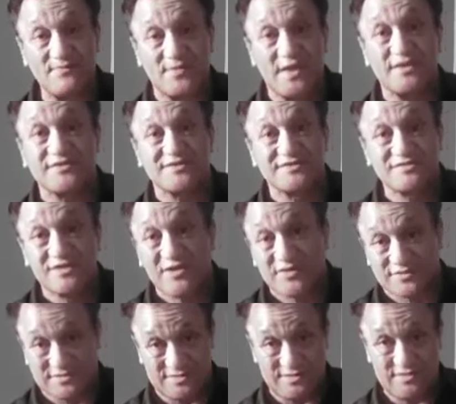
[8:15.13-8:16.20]
It's not
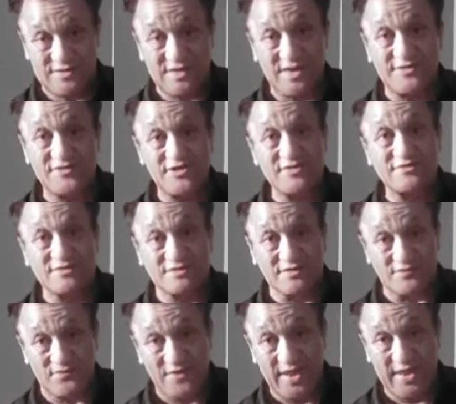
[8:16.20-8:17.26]
a New
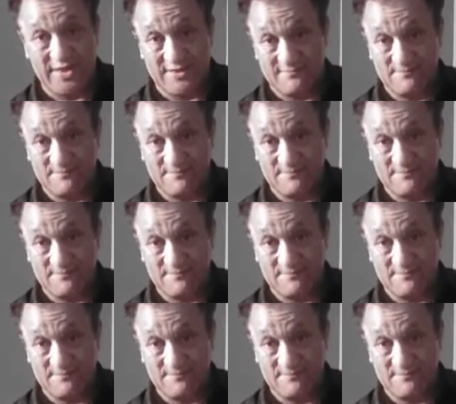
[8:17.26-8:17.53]
Zealand flag.